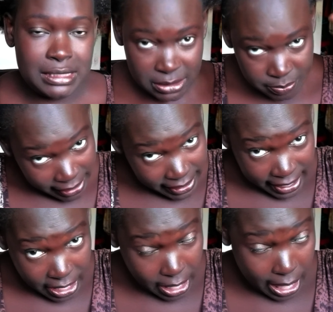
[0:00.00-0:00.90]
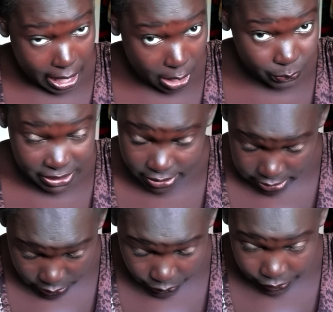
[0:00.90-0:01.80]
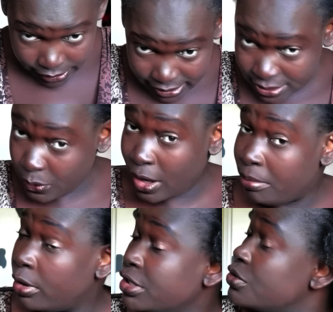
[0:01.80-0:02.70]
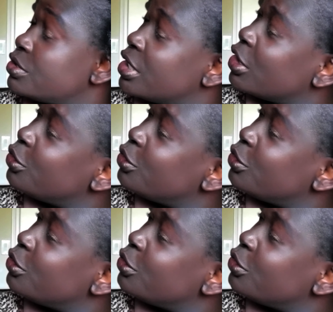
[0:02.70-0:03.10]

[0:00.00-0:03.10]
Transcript: is my hair, how it looks. So I'm going to take you